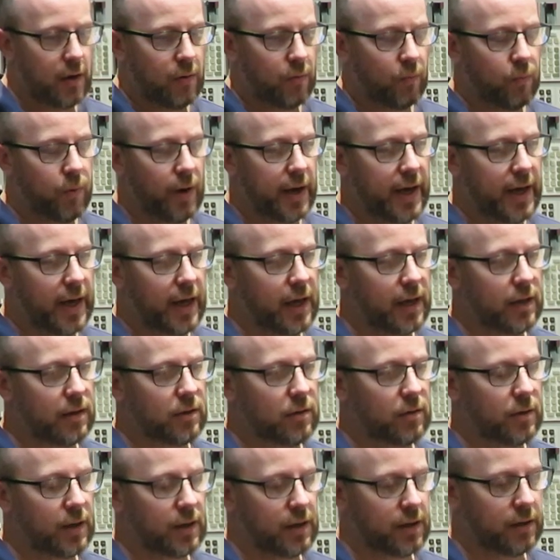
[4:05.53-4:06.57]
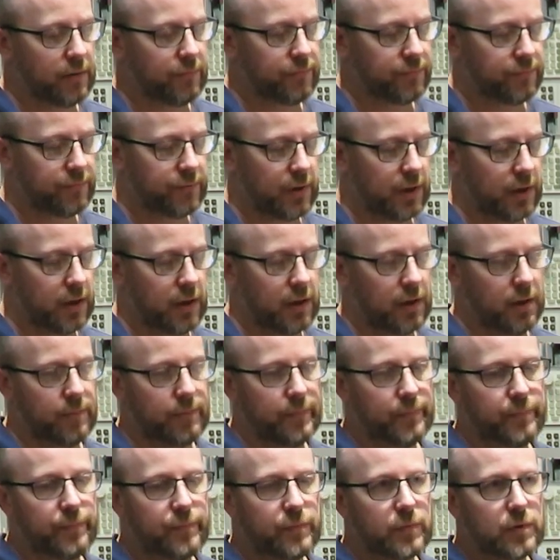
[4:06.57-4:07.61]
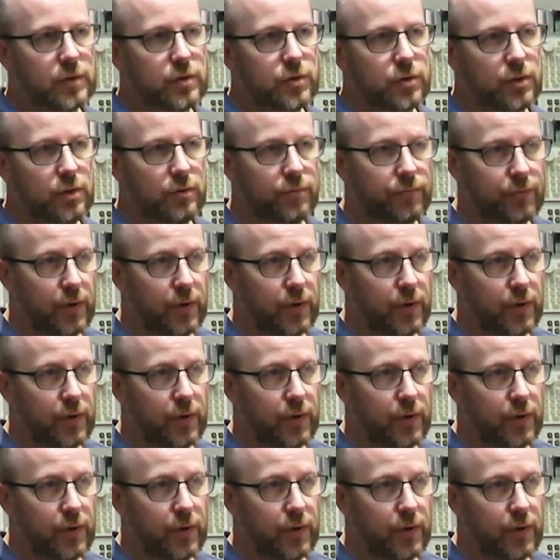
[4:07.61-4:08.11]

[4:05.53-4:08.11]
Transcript: where you have um, two